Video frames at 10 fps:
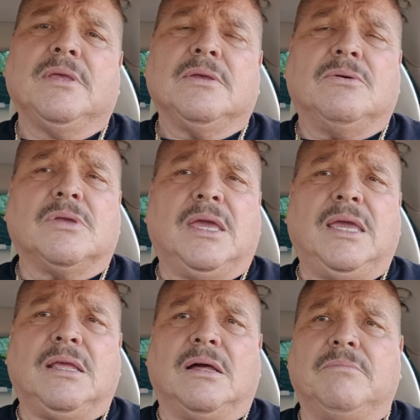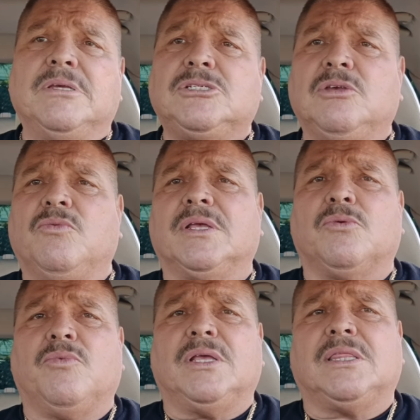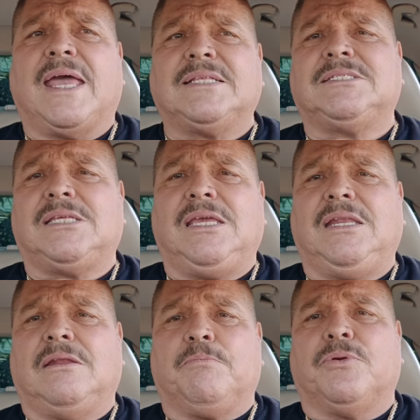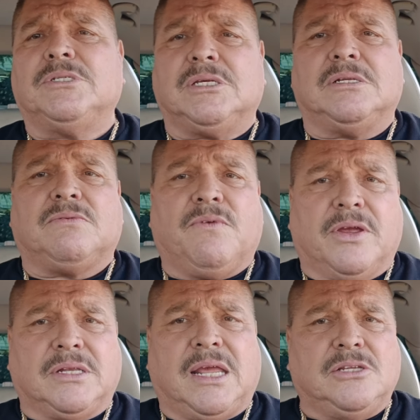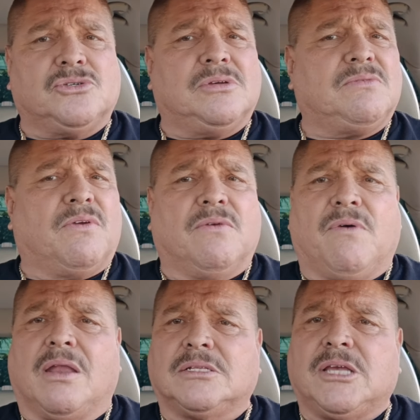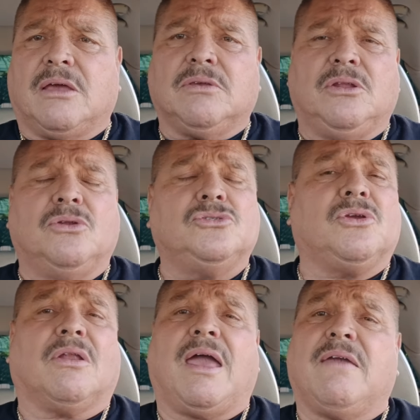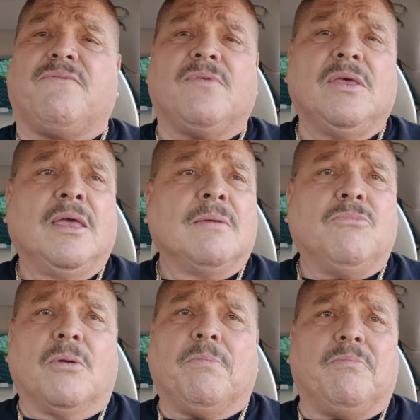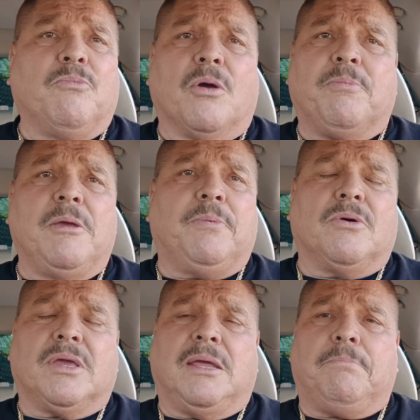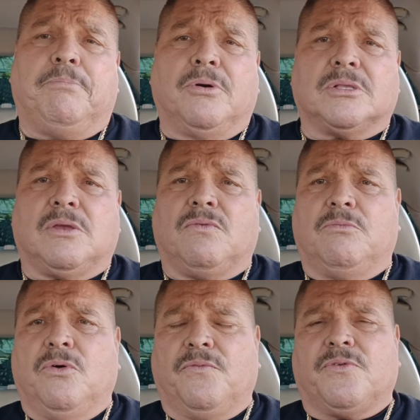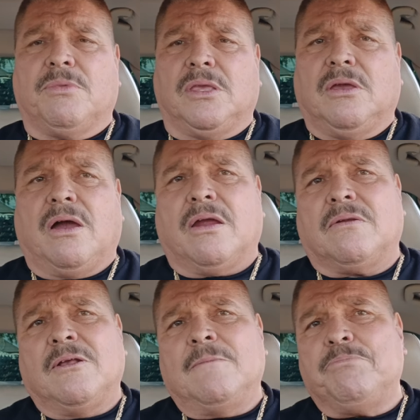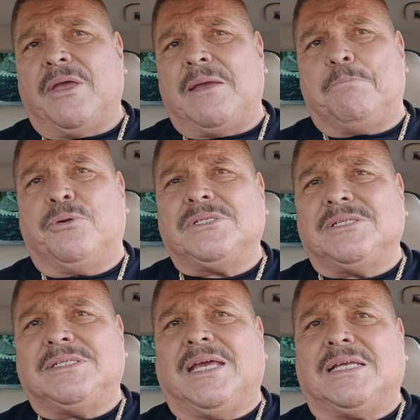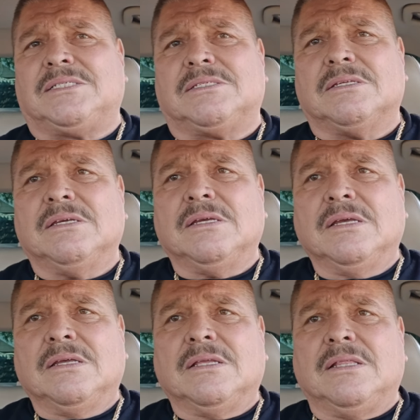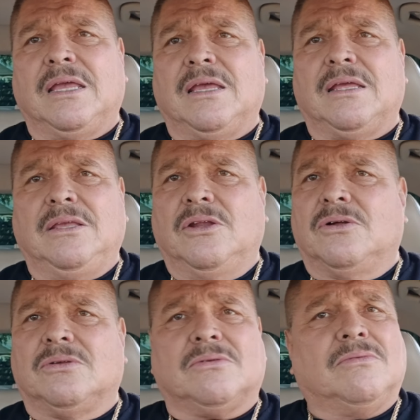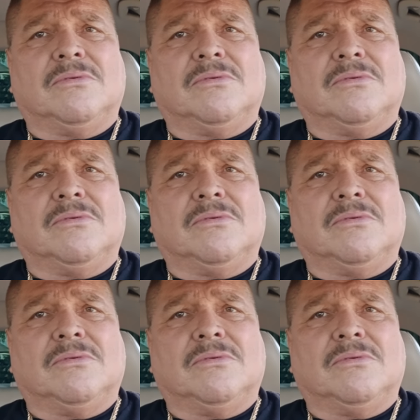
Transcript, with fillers: Okay, uh, missing with with that scene in prison is very dangerous, very volatile. You lose your life. More more people get booked and removed from the yard behind prison debts. That you know,